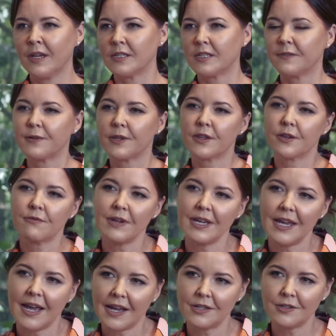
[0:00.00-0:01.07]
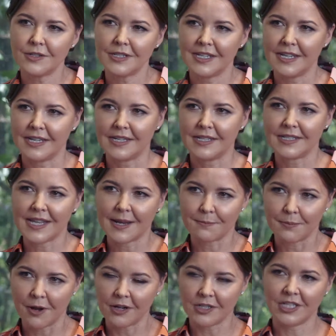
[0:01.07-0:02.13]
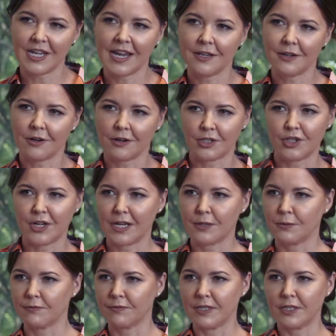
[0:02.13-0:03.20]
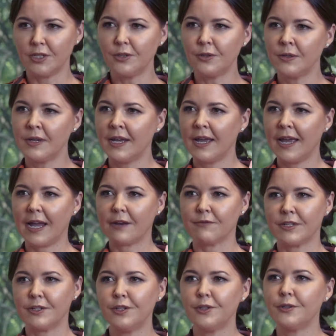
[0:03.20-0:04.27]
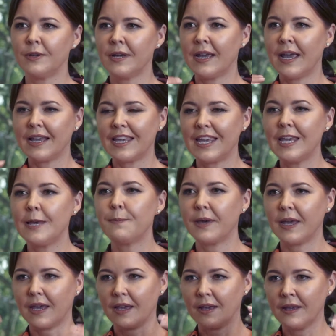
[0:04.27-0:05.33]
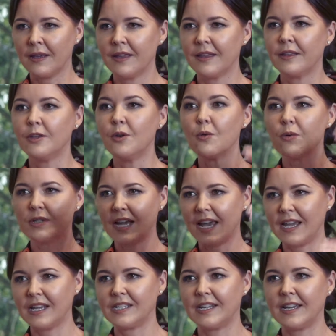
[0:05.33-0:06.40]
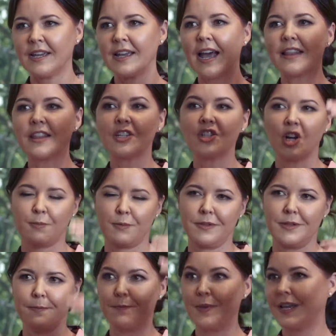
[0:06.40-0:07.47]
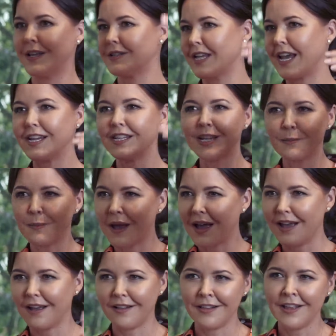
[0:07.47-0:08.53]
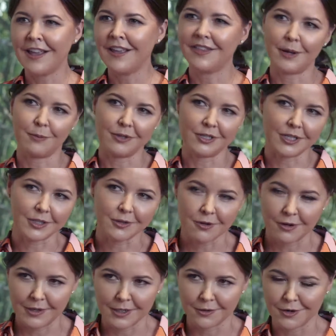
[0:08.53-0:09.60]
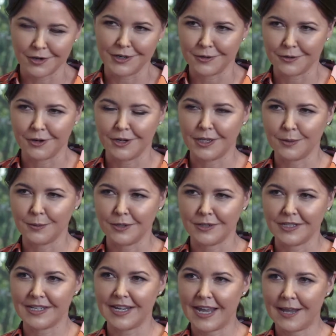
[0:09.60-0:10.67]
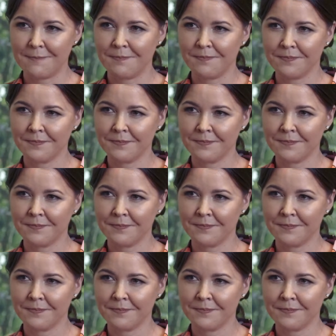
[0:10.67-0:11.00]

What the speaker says: So for 300 years, that blockchain contract will renew and renew, keeping your data at the top of the big data pile that will just grow and grow and grow in the world today.